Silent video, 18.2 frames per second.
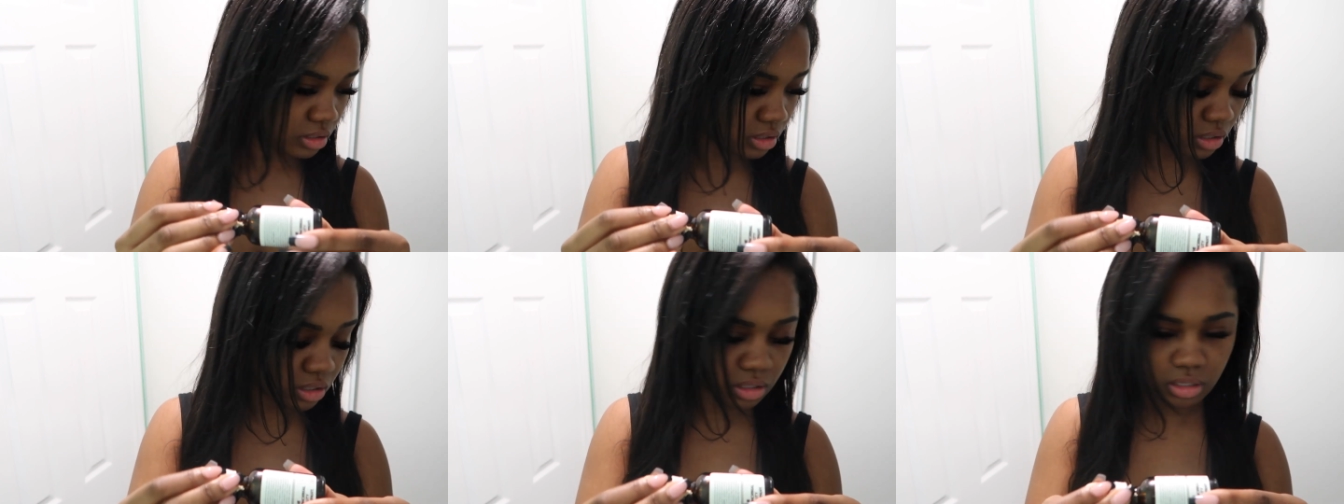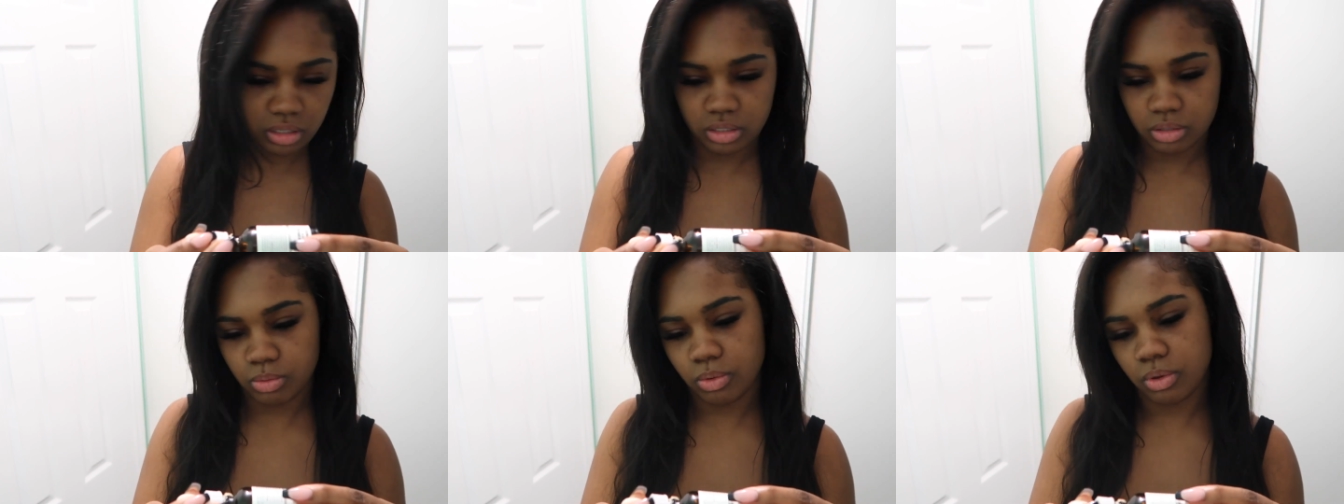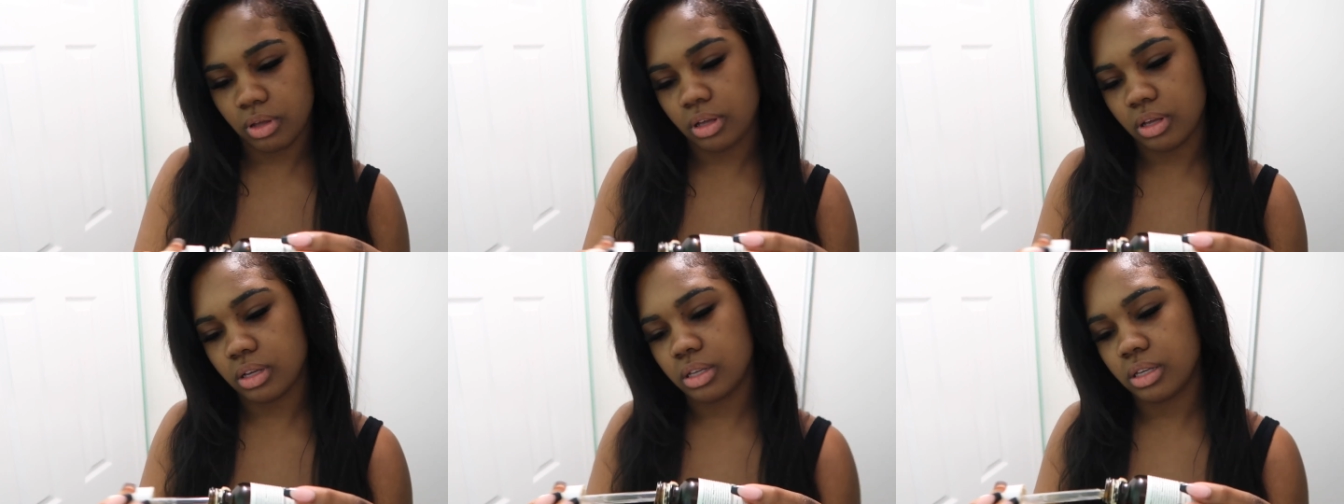so this
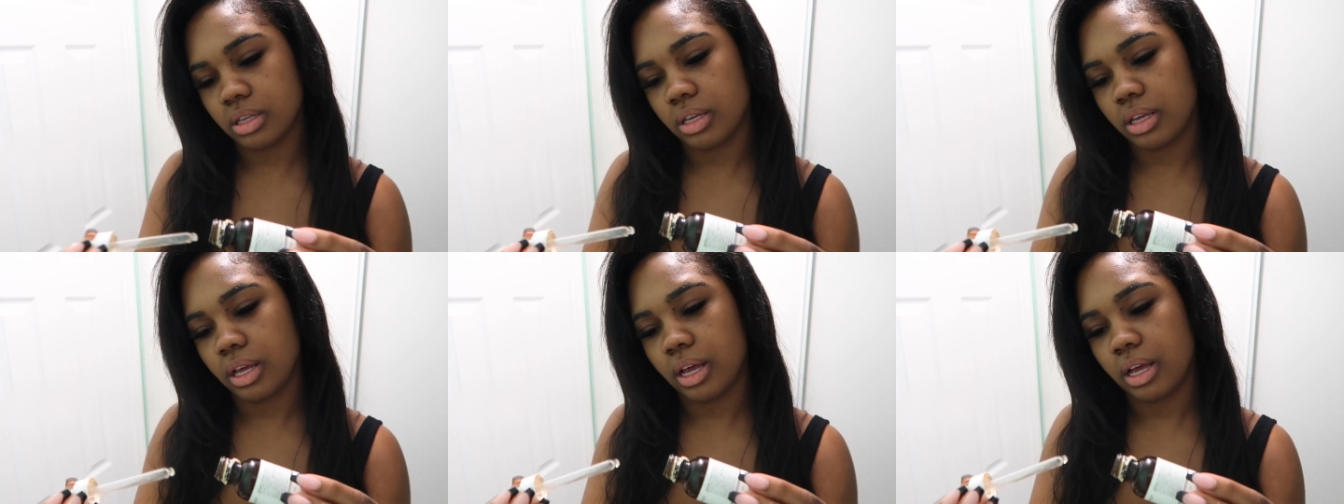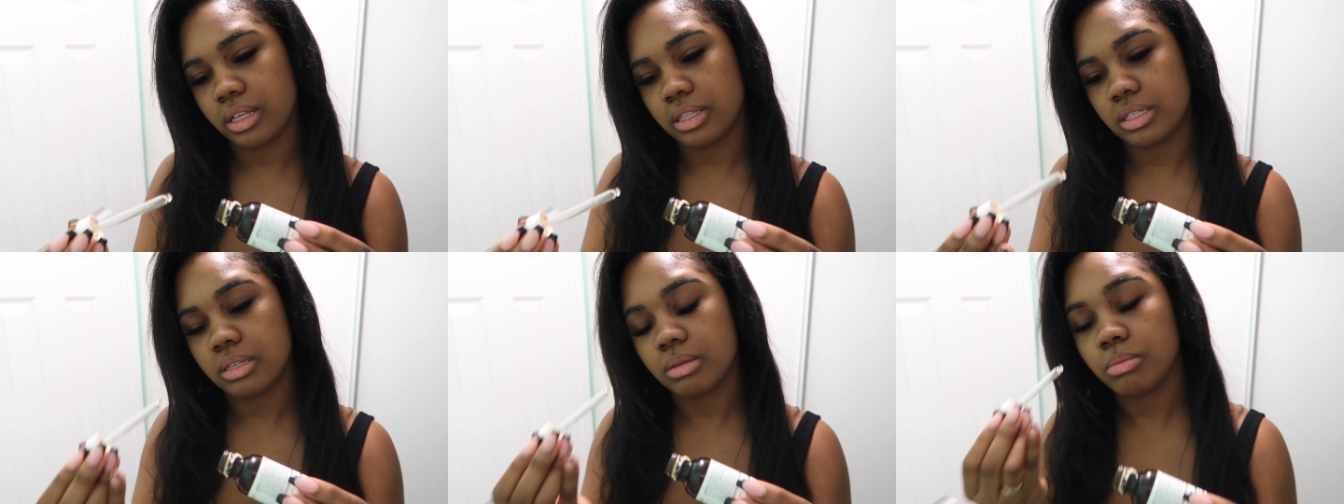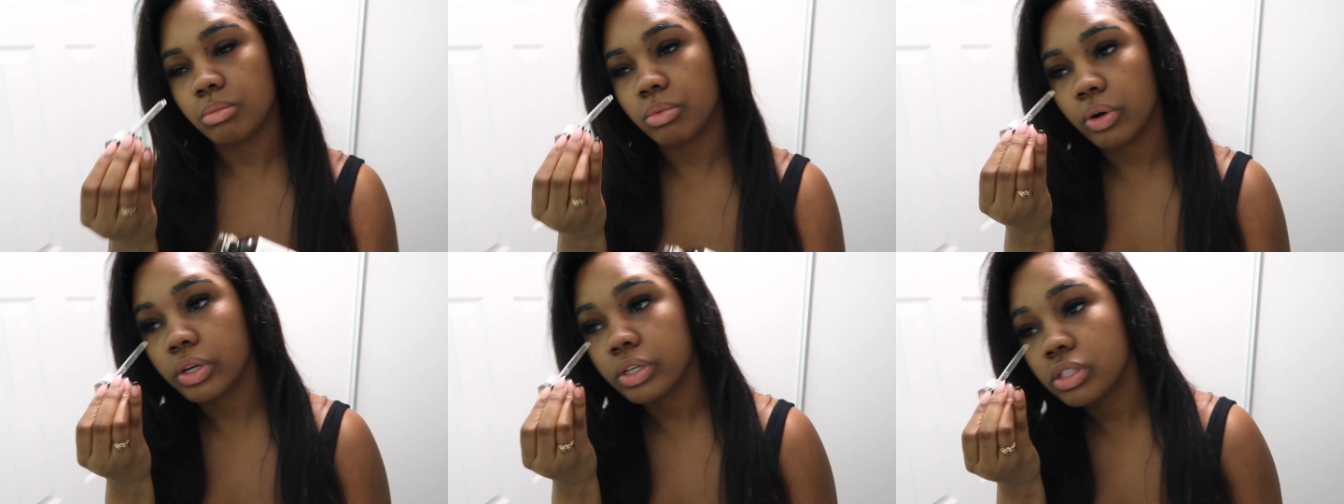will add
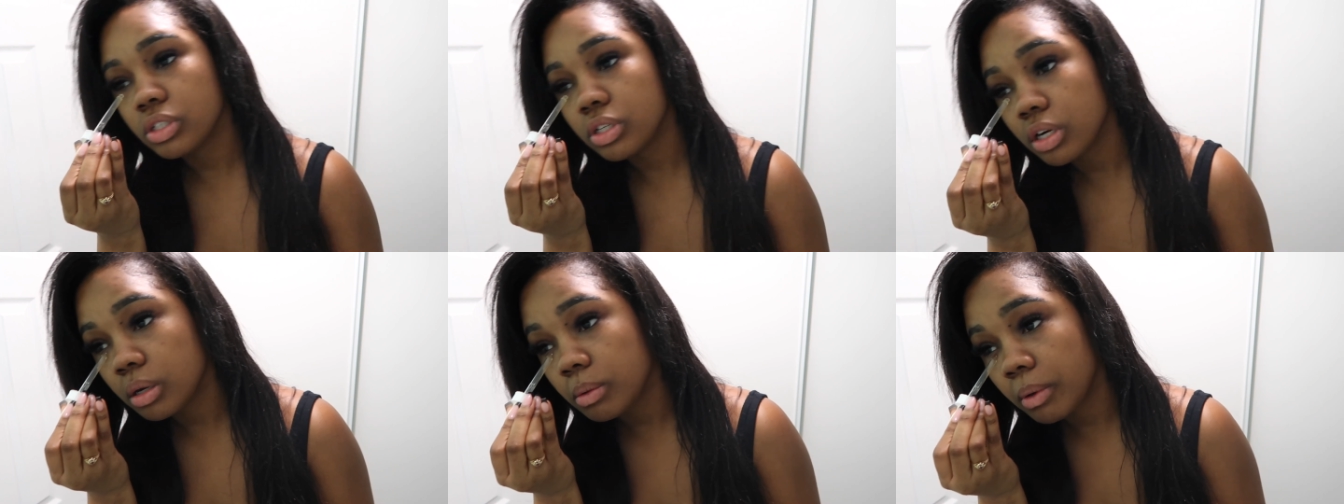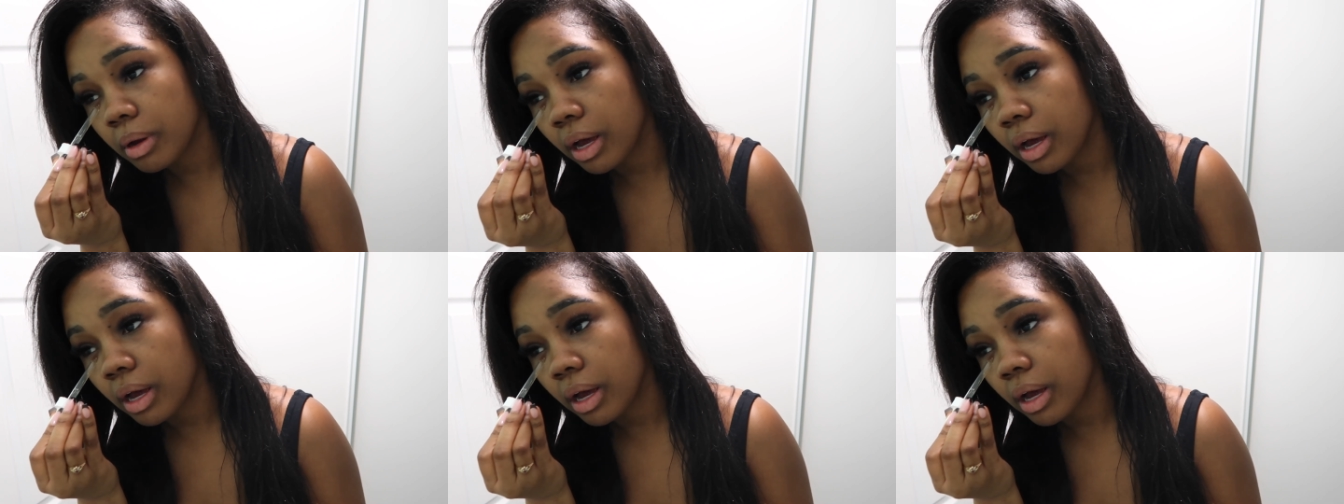some moisture